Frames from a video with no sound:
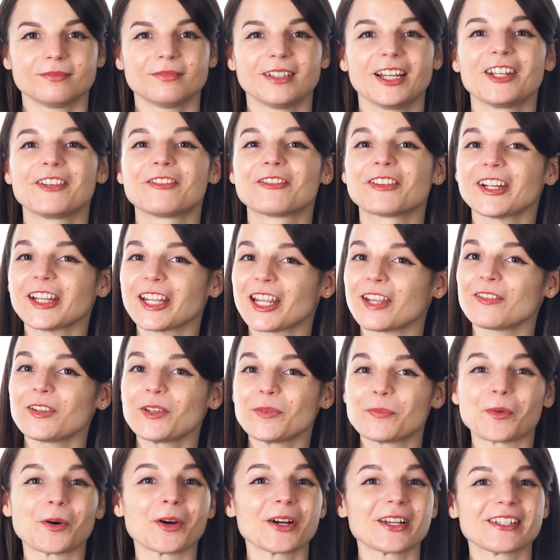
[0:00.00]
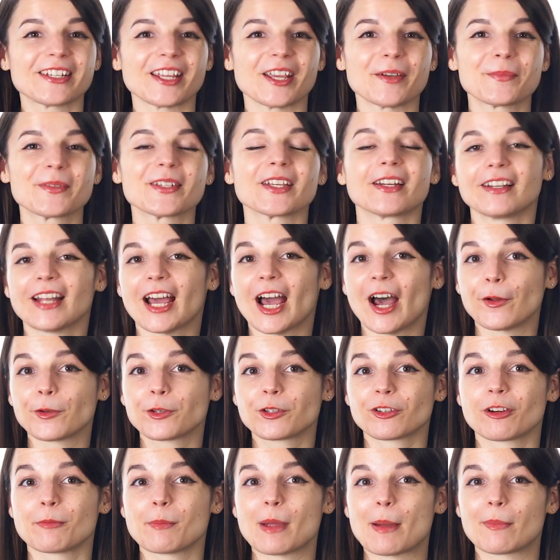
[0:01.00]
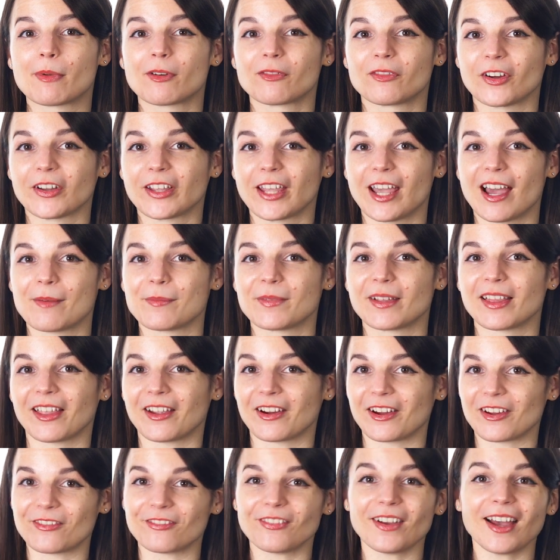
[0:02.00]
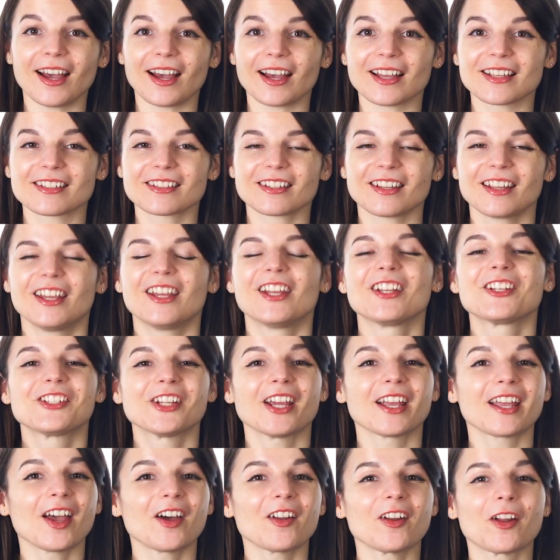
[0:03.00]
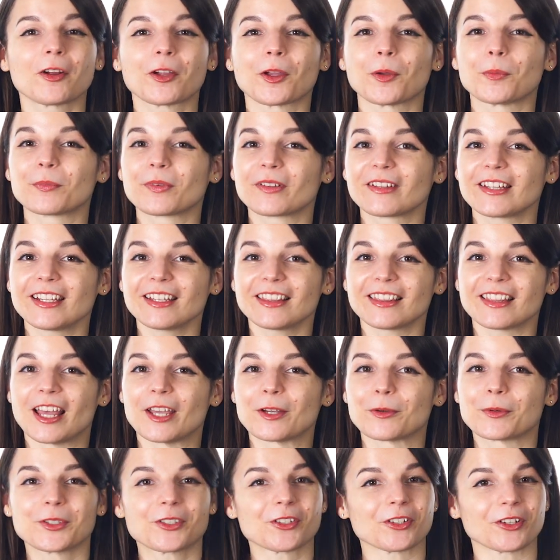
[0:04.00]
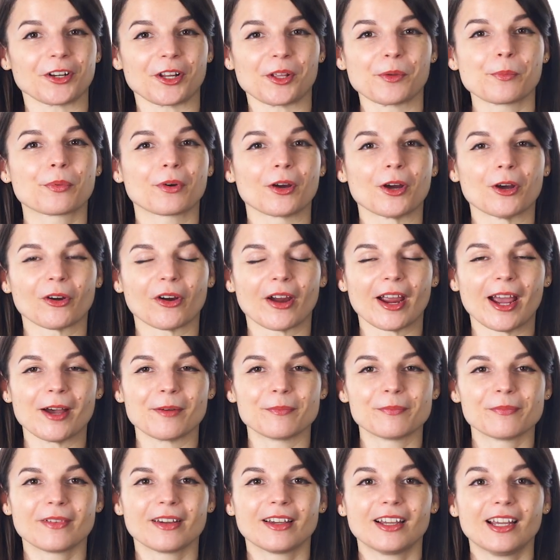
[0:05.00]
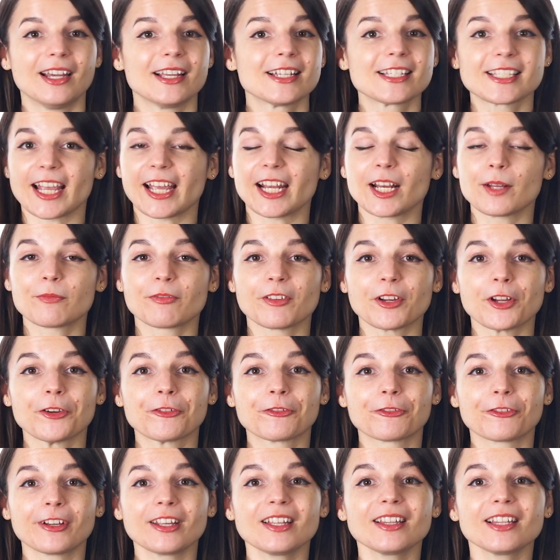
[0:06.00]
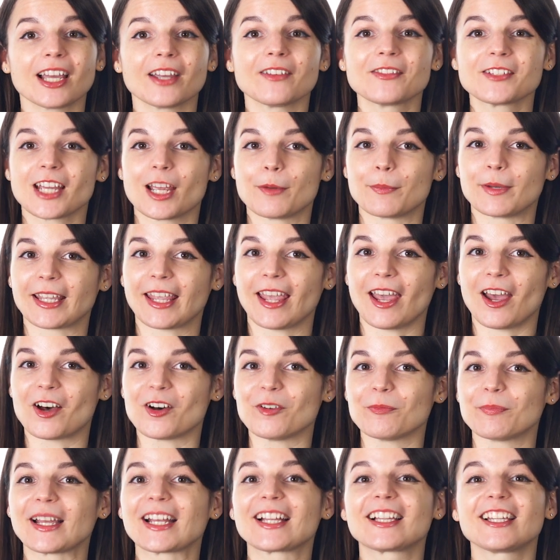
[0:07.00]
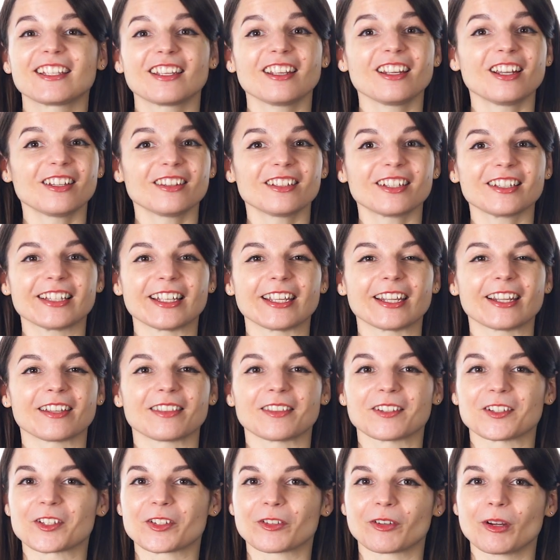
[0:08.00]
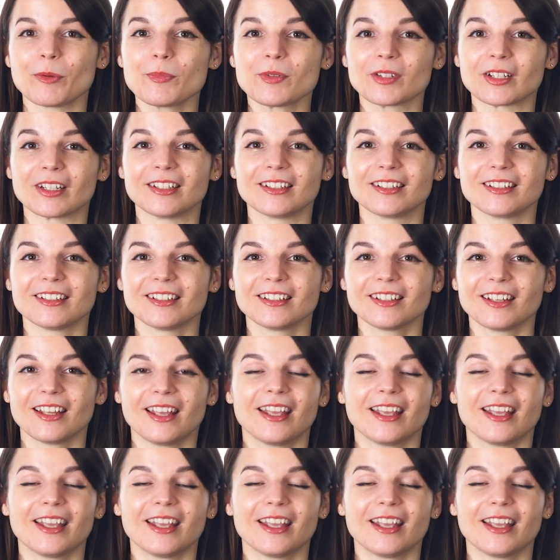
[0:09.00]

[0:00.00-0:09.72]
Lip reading: And for even more tips on how to remember vocabulary fast, check out our complete language learning program. Sign up for your free lifetime account by clicking on the link in the description.